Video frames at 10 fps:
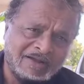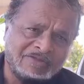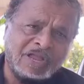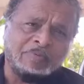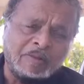
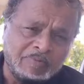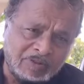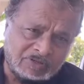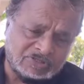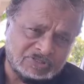their
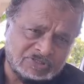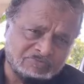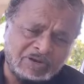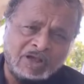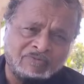peoples,
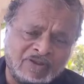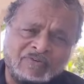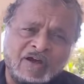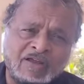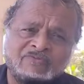beloved
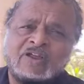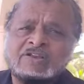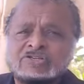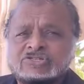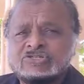divine
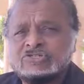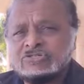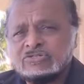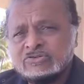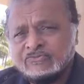friends,
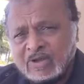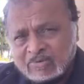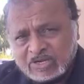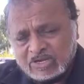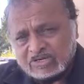
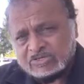families.